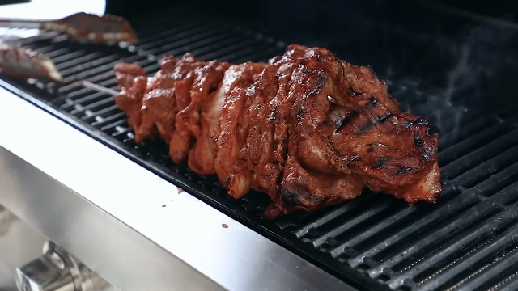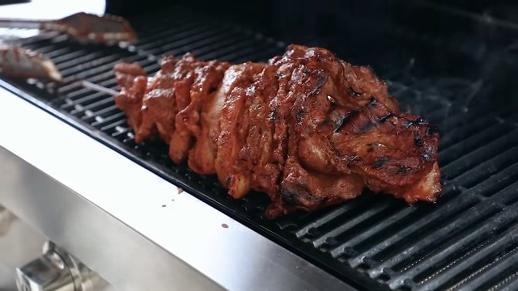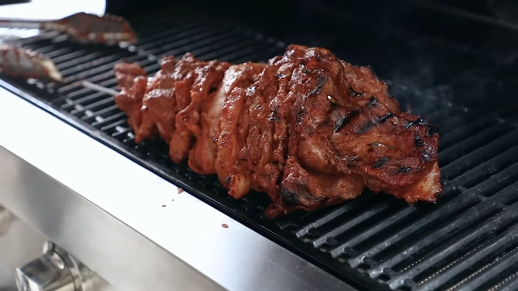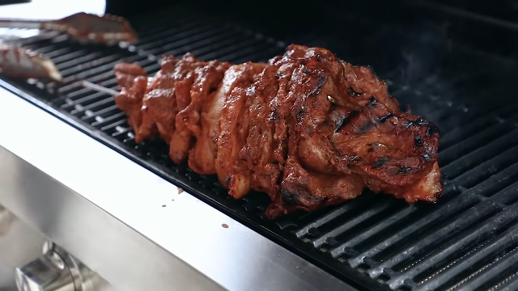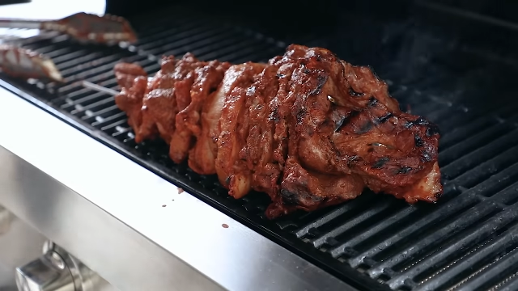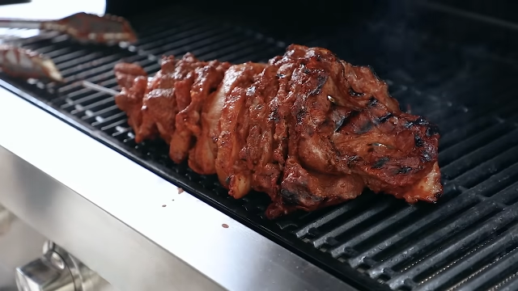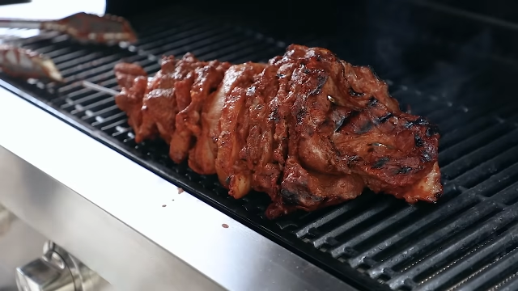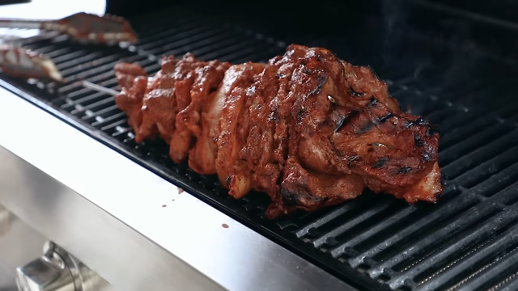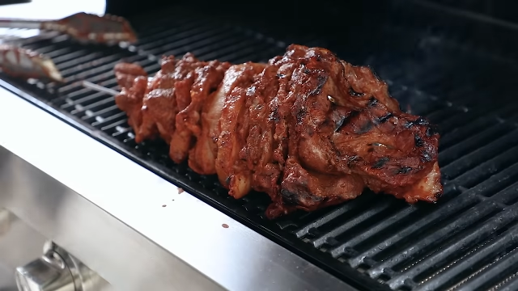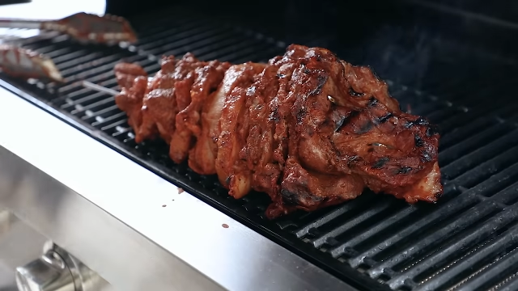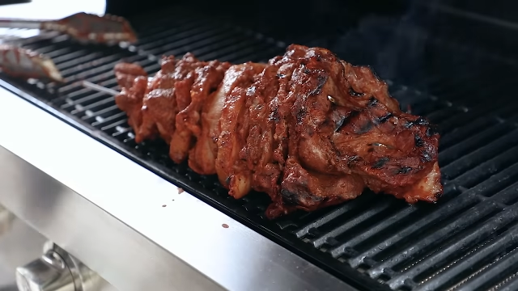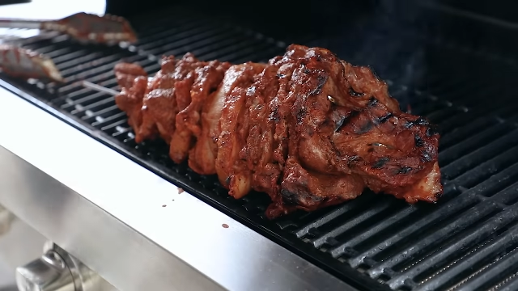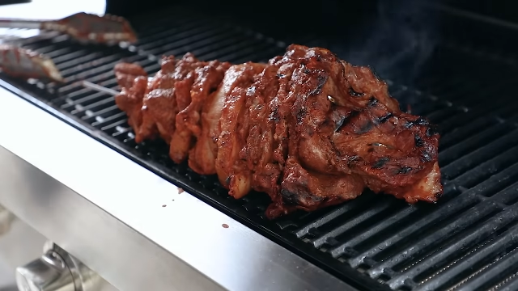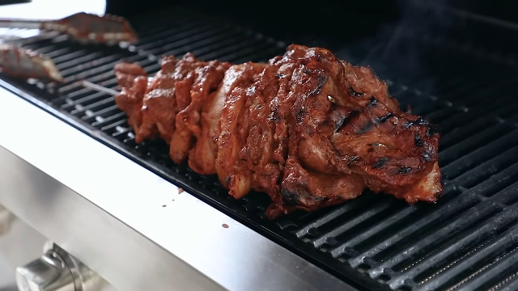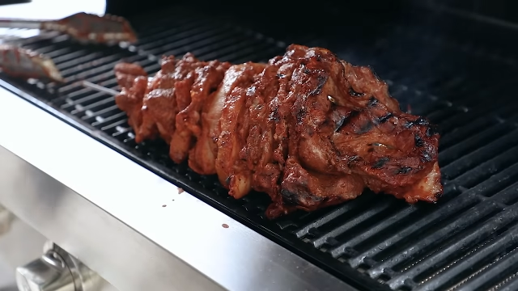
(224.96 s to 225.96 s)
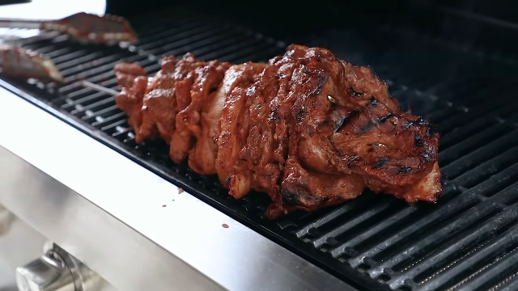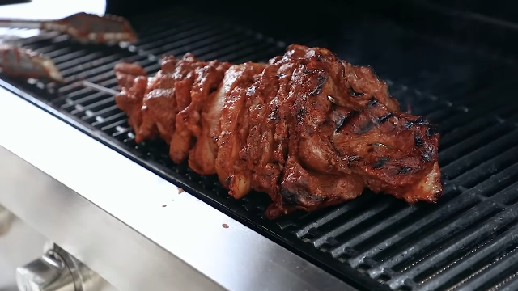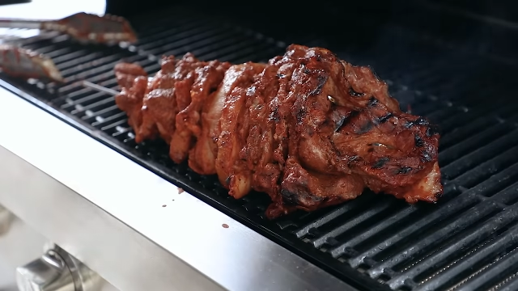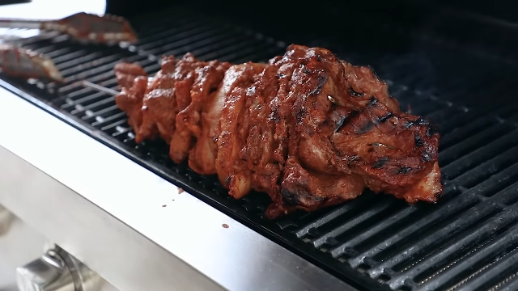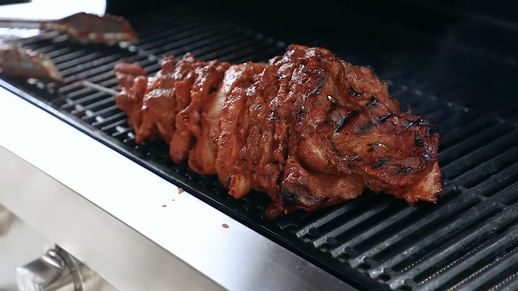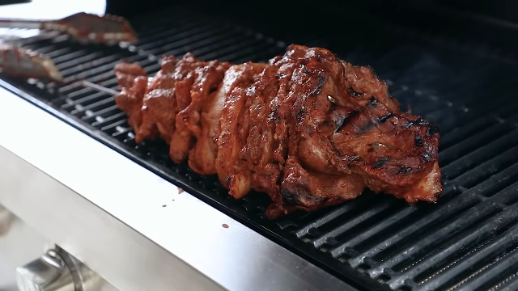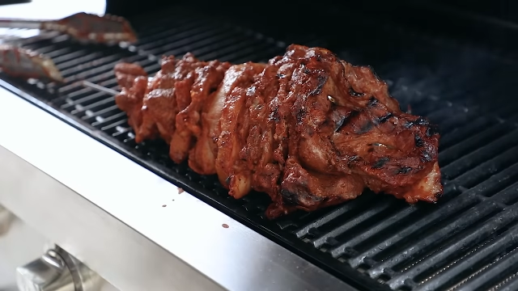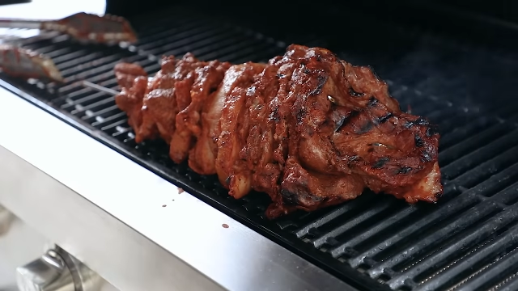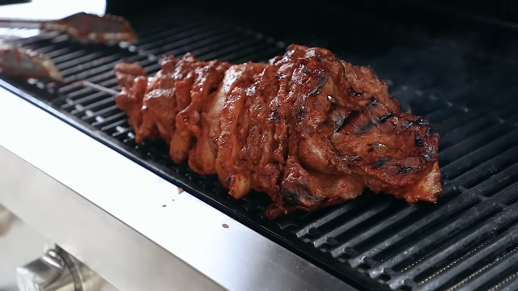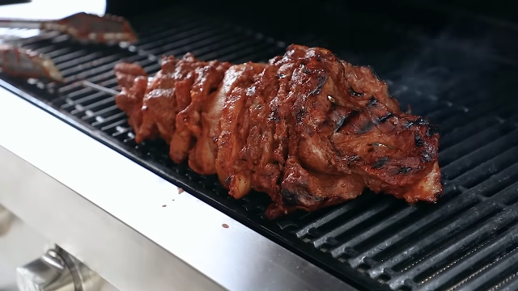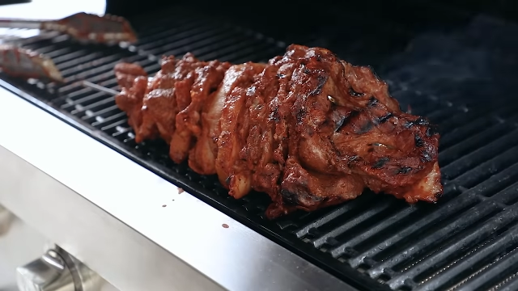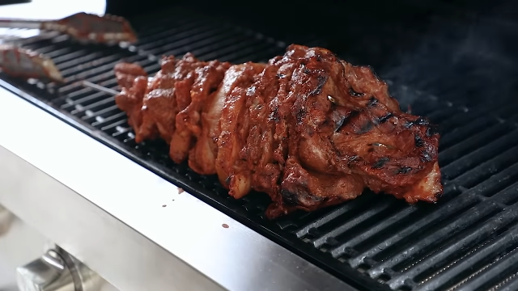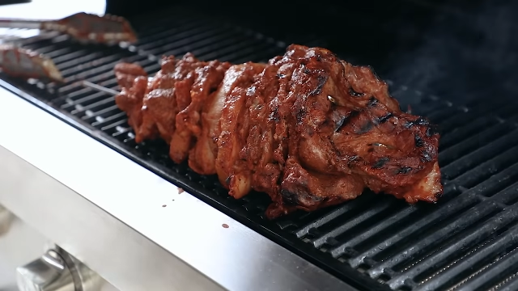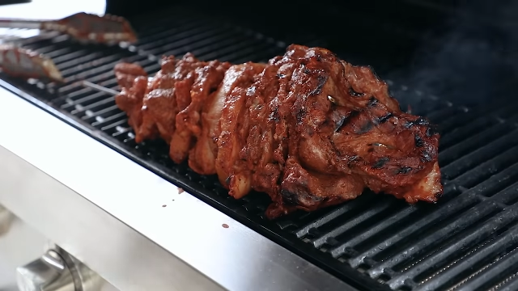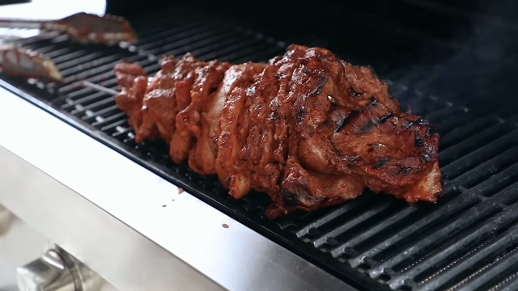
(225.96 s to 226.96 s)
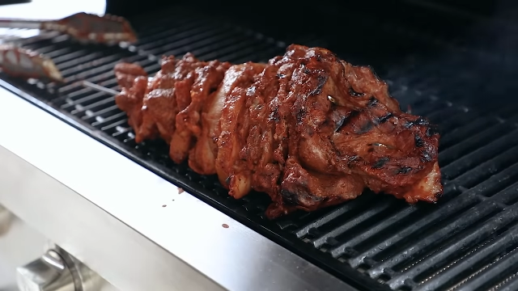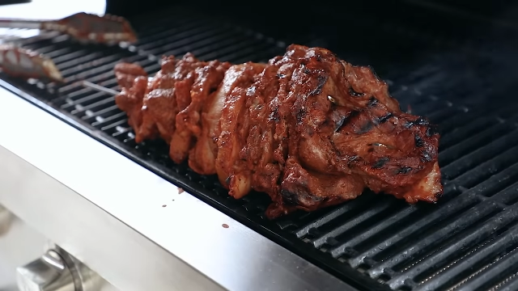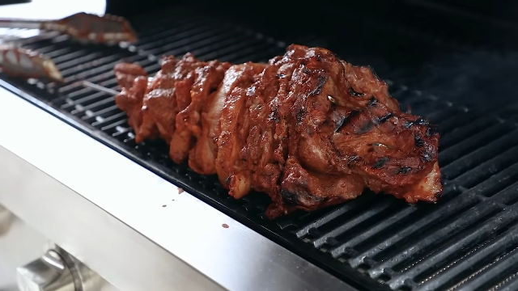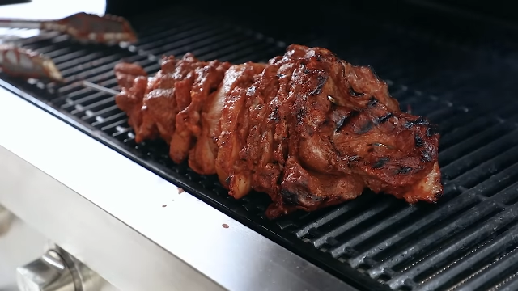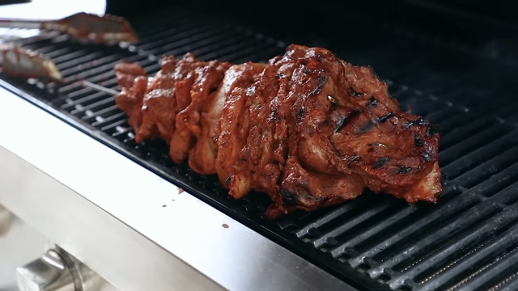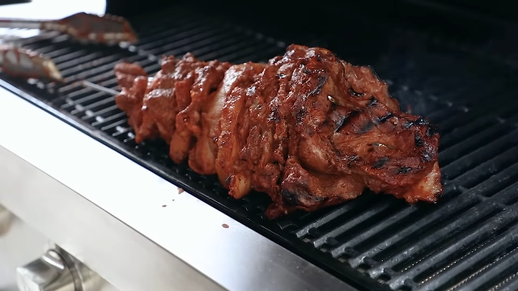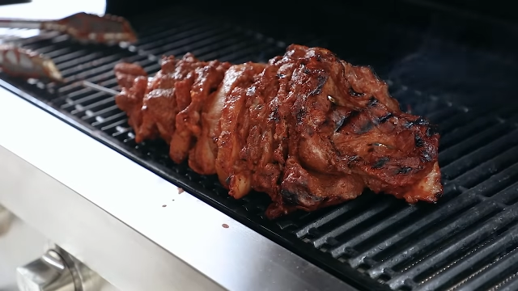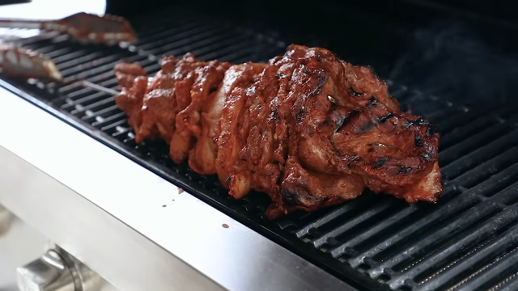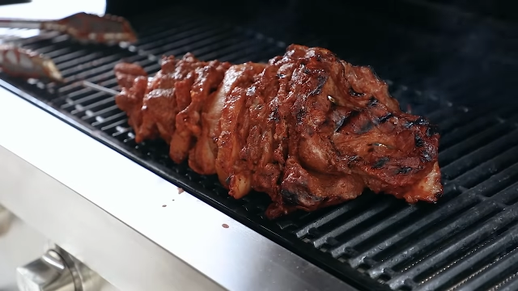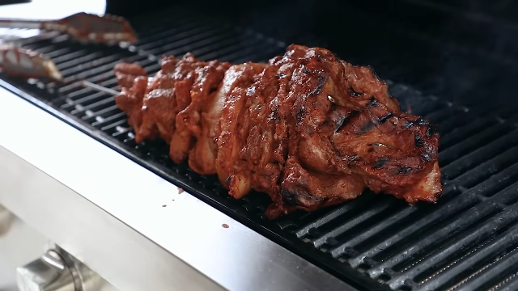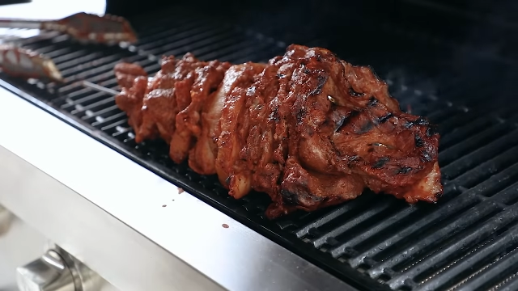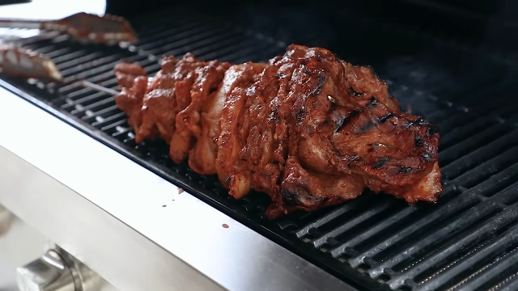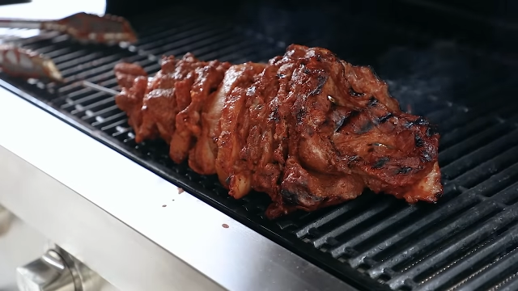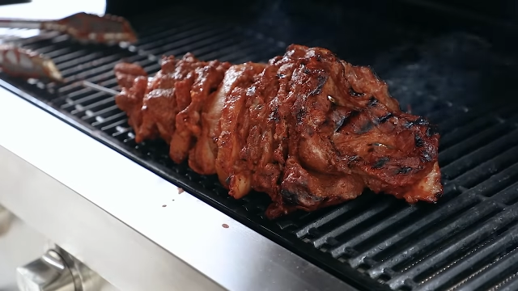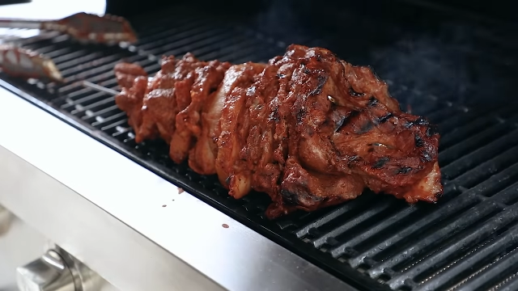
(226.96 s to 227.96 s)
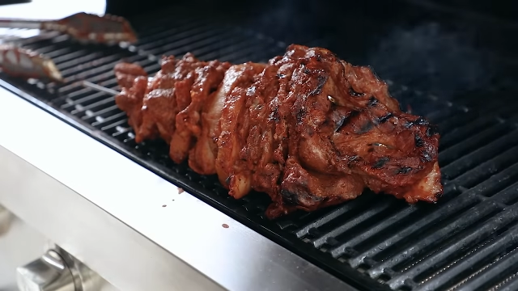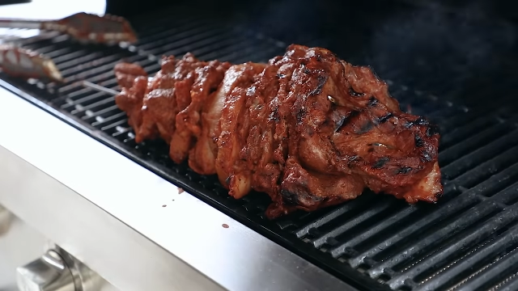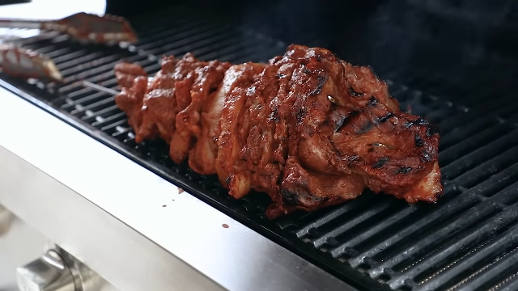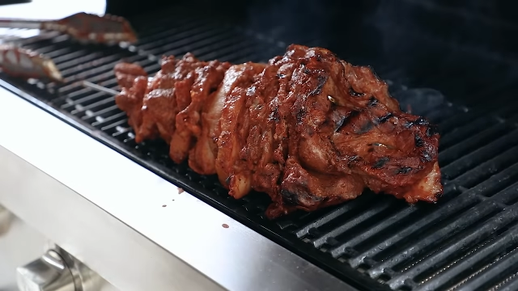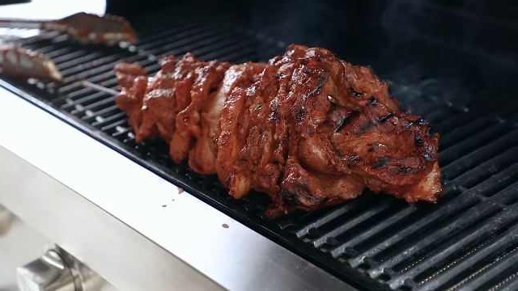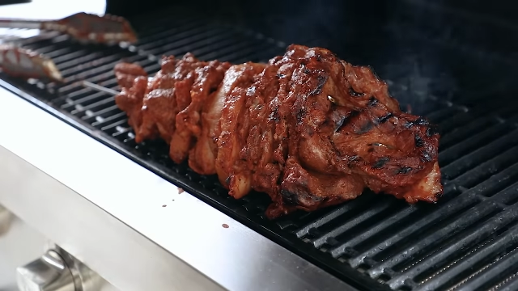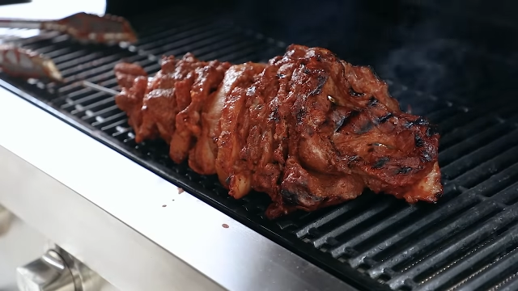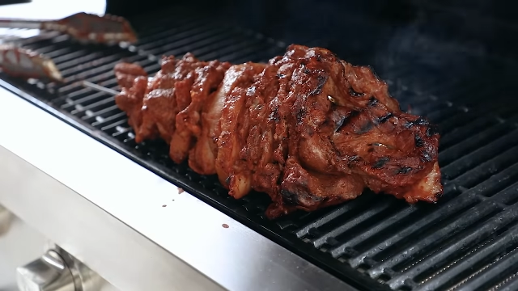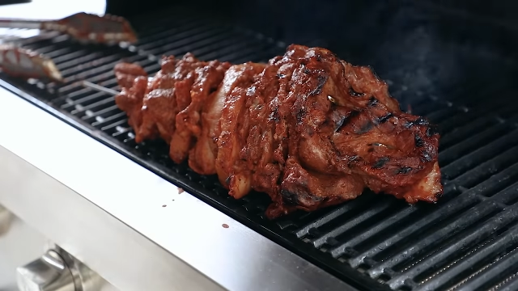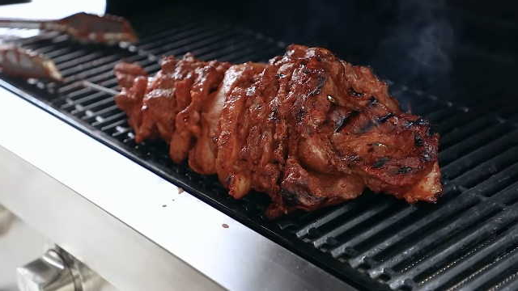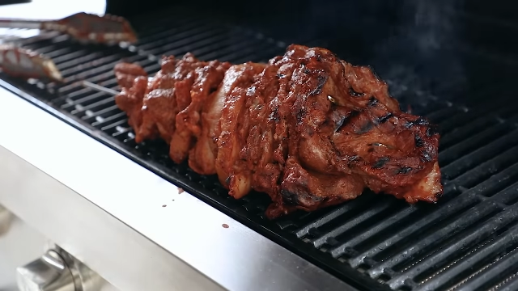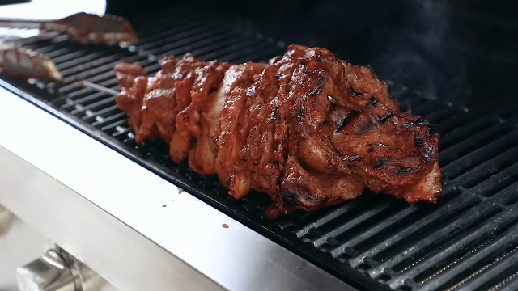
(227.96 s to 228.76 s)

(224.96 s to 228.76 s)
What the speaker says: No face is visible, so there are no lips to read.